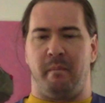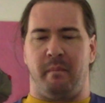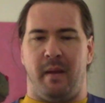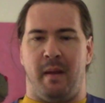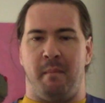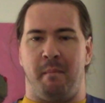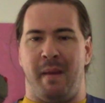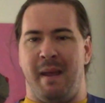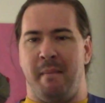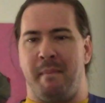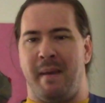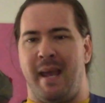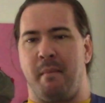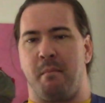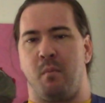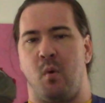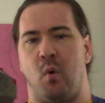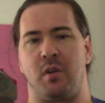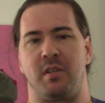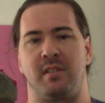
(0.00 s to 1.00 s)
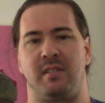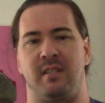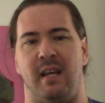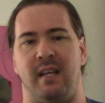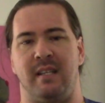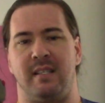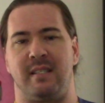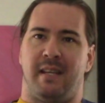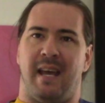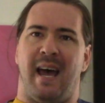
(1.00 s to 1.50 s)
it may make more
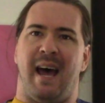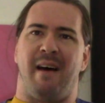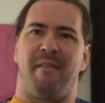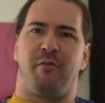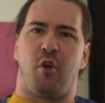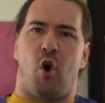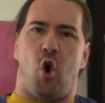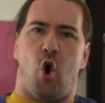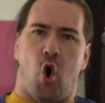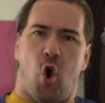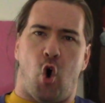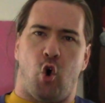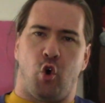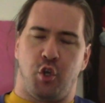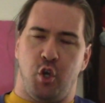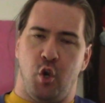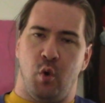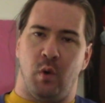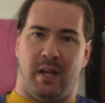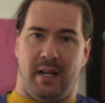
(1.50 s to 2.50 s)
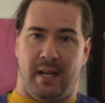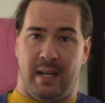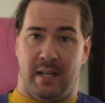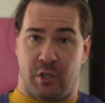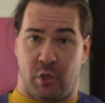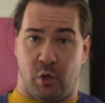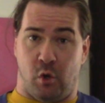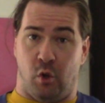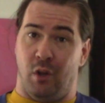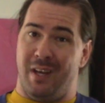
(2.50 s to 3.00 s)
sense to have the whole unit
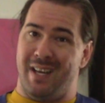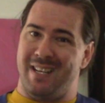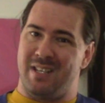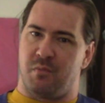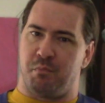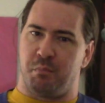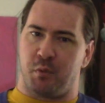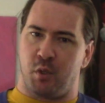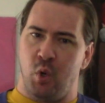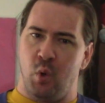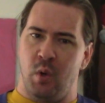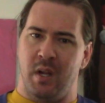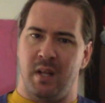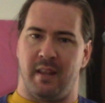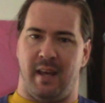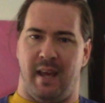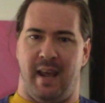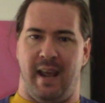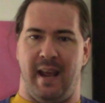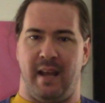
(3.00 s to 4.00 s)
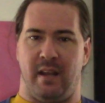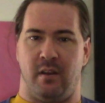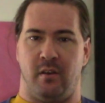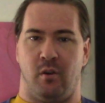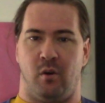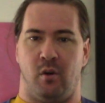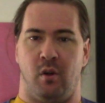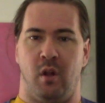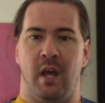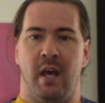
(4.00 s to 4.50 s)
integral, including the
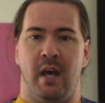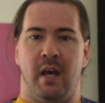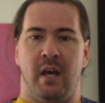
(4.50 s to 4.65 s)
handle,